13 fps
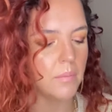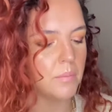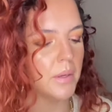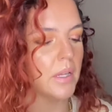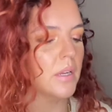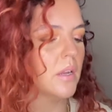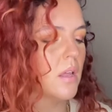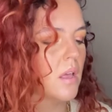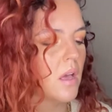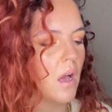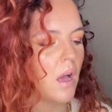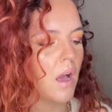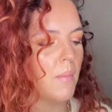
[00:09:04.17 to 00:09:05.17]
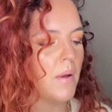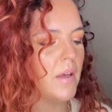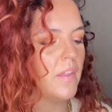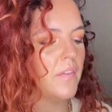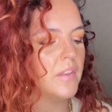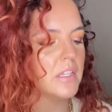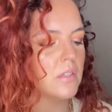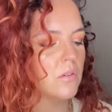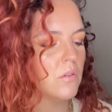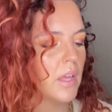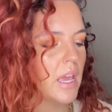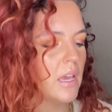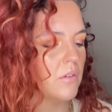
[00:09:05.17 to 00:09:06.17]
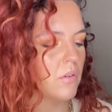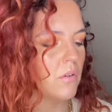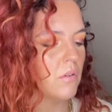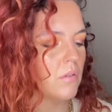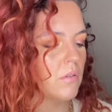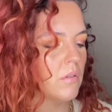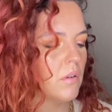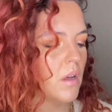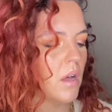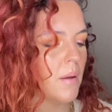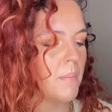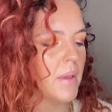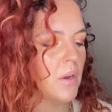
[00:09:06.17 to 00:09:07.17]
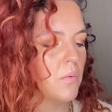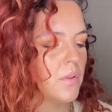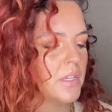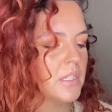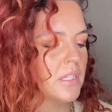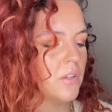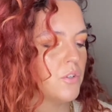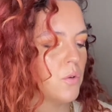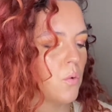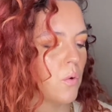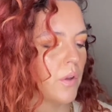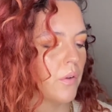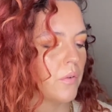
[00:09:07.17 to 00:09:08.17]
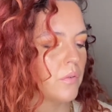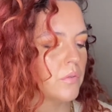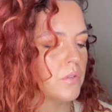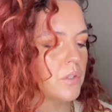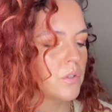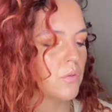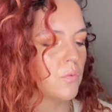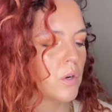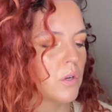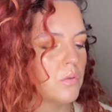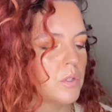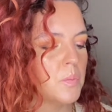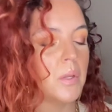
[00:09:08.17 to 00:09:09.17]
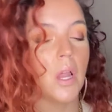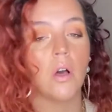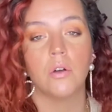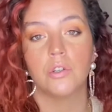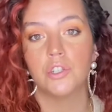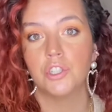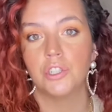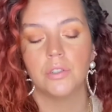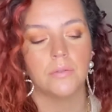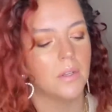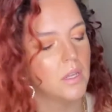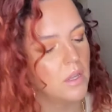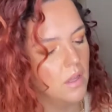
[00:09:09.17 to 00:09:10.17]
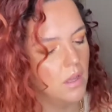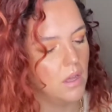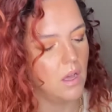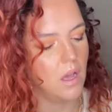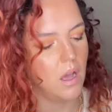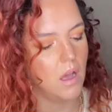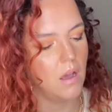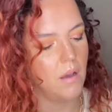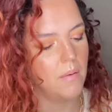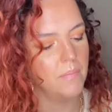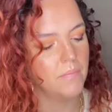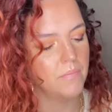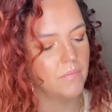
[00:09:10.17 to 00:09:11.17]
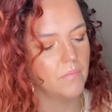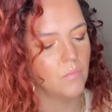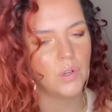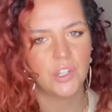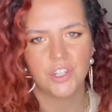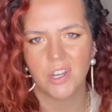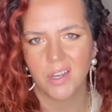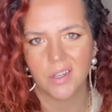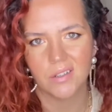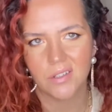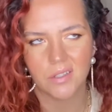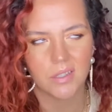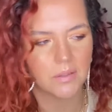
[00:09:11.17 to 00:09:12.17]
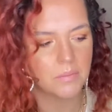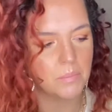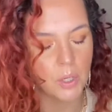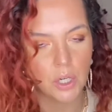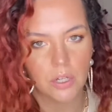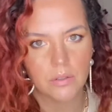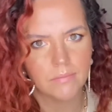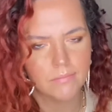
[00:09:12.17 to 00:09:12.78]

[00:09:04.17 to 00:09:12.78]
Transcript: but um, and then this little candle uh, made with essential oils, Rose Blanche, um, which I can just burn